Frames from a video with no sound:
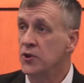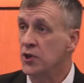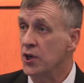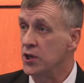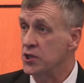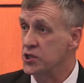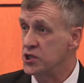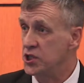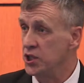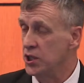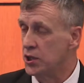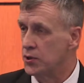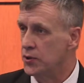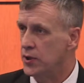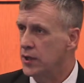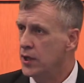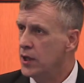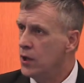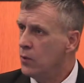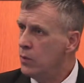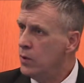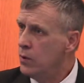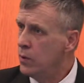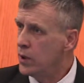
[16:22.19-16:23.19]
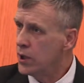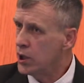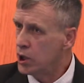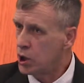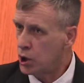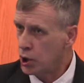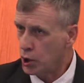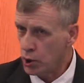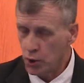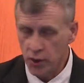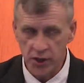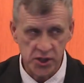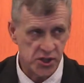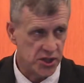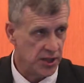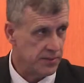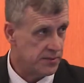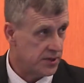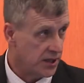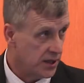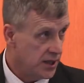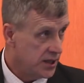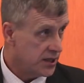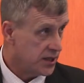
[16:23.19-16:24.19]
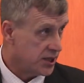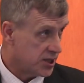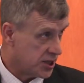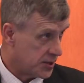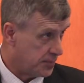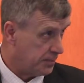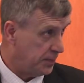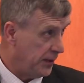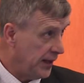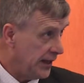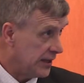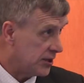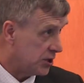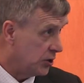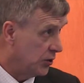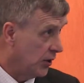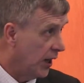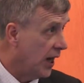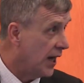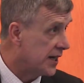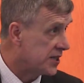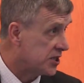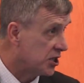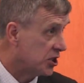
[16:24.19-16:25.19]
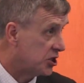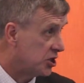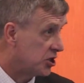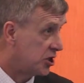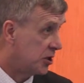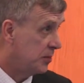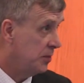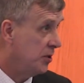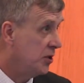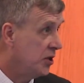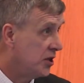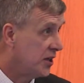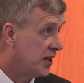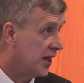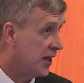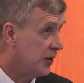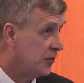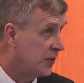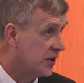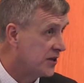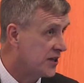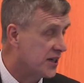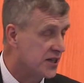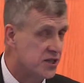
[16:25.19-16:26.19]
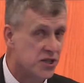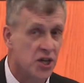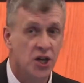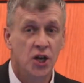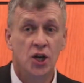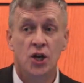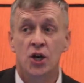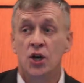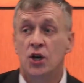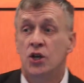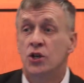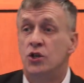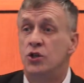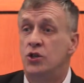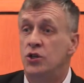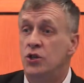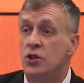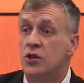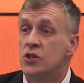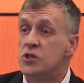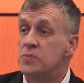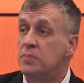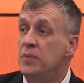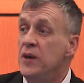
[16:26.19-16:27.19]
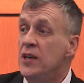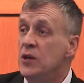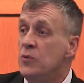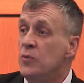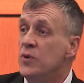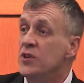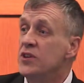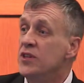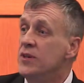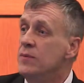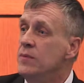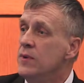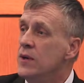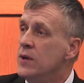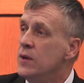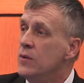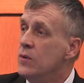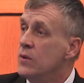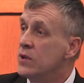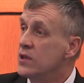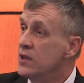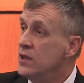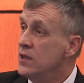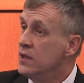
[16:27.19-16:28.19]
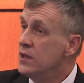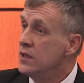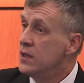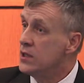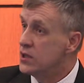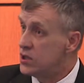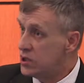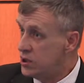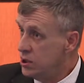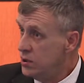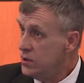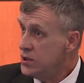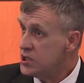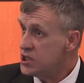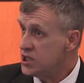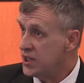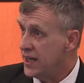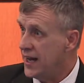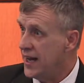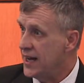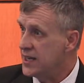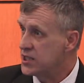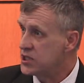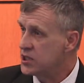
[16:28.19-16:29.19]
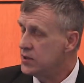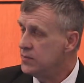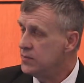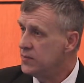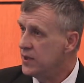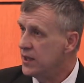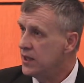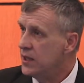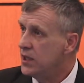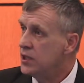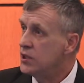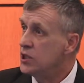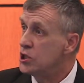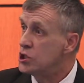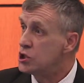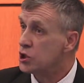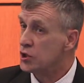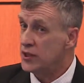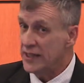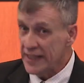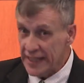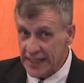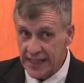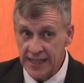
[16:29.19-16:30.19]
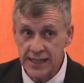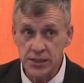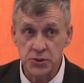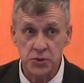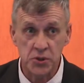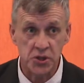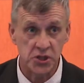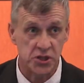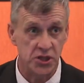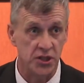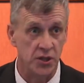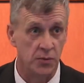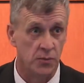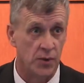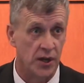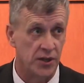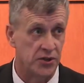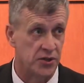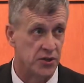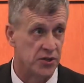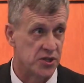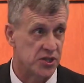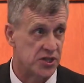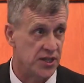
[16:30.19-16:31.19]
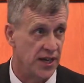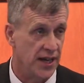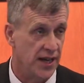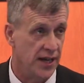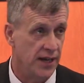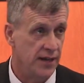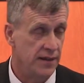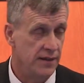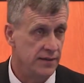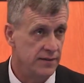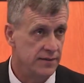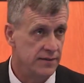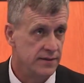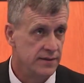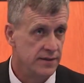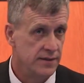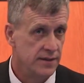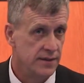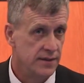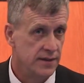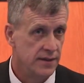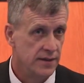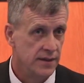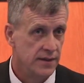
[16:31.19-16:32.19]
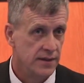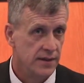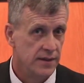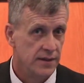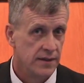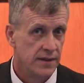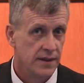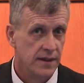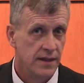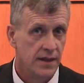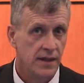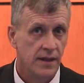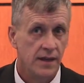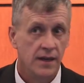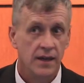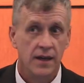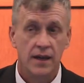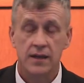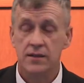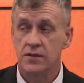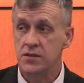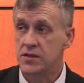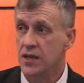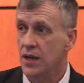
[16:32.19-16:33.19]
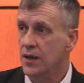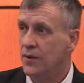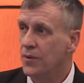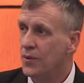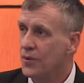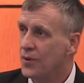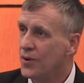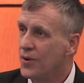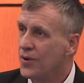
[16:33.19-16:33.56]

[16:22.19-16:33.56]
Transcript: with our children, we want to encourage them to speak to us and to communicate with us. Speak with them with enthusiasm that you're interested in what they're saying. And you say,